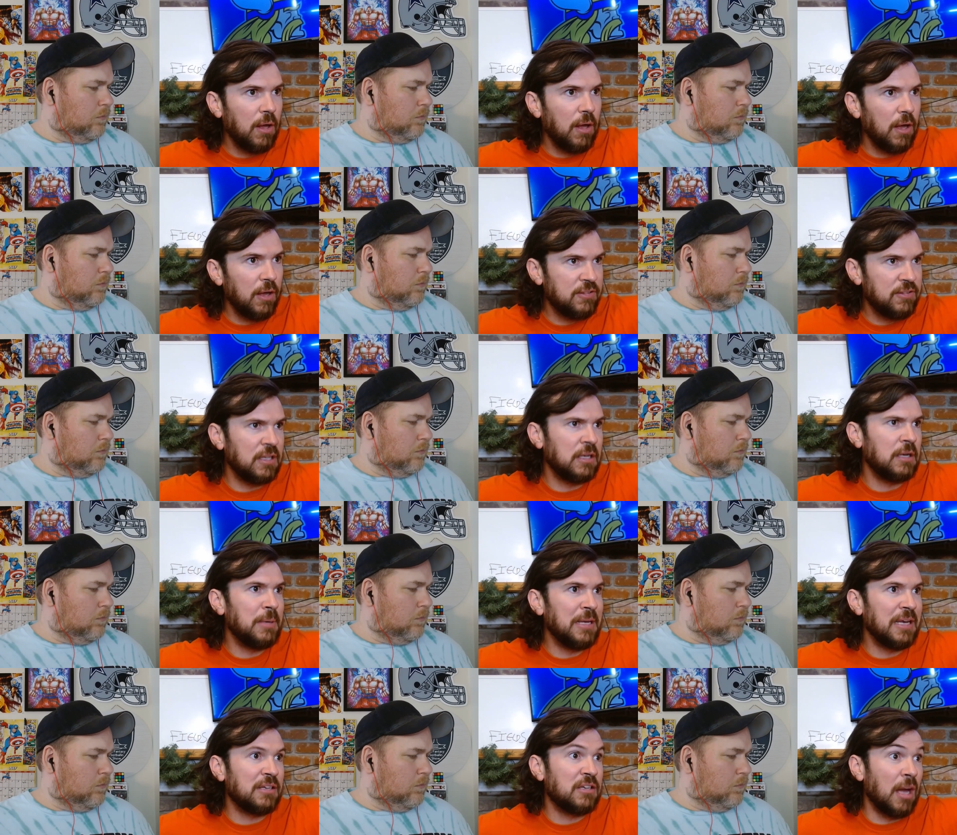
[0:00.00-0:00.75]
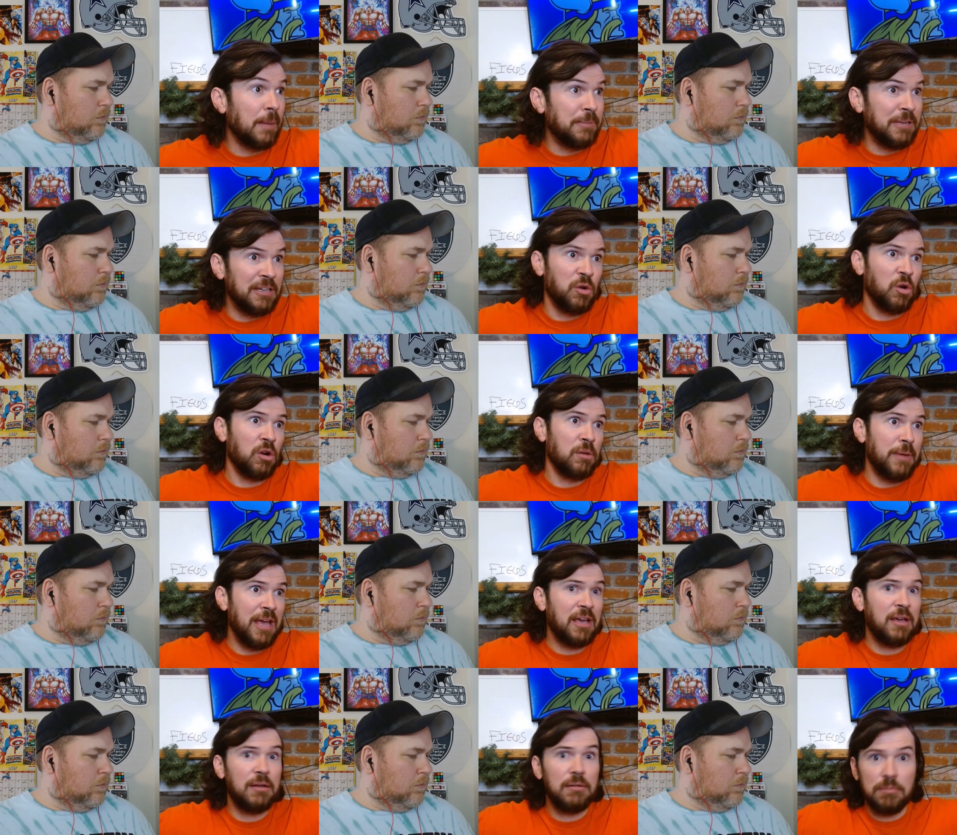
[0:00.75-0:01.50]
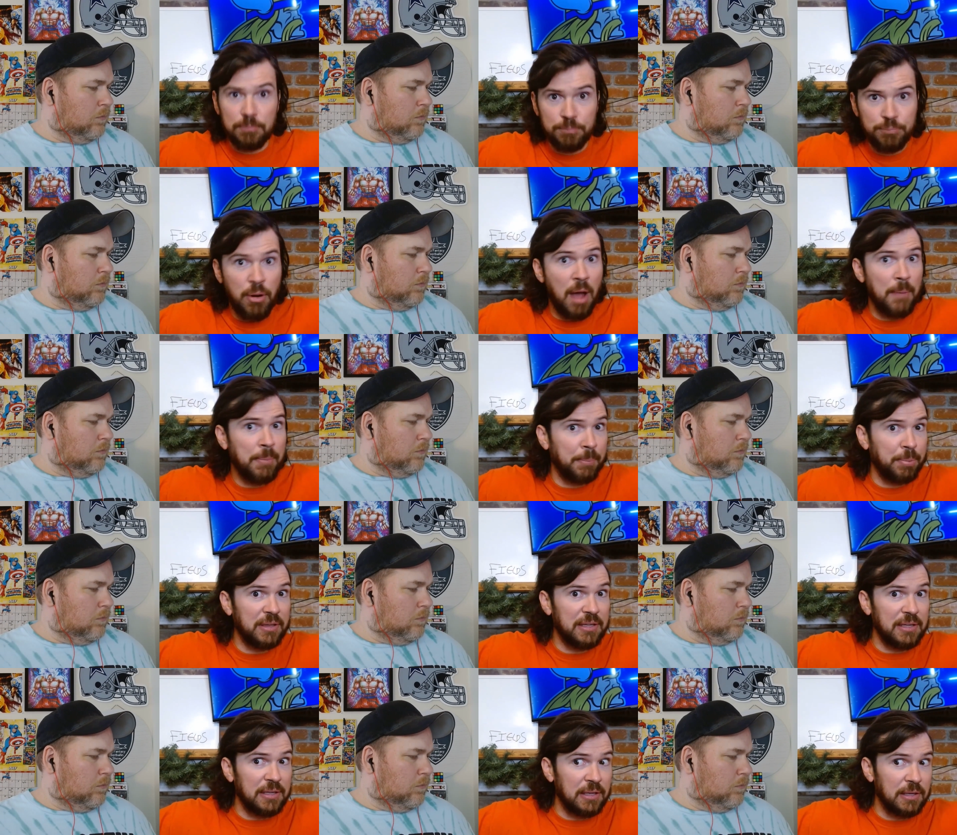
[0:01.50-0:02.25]
Speaker 1: Is he going to be a top 10 quarterback?
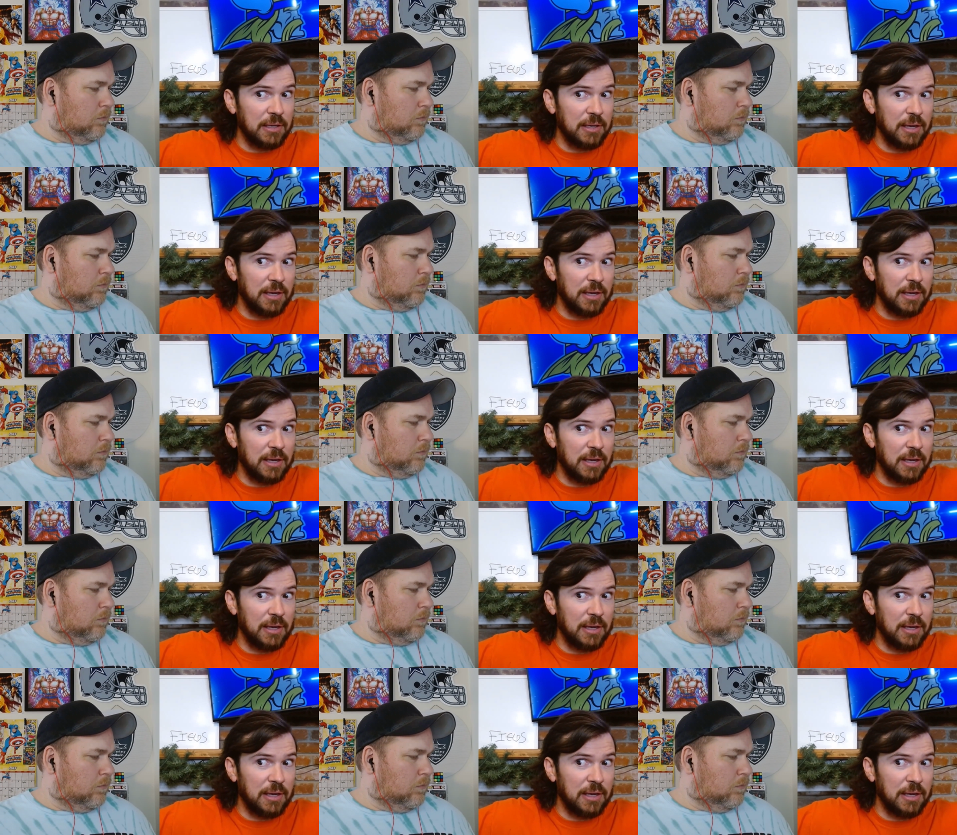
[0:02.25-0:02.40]
Probably.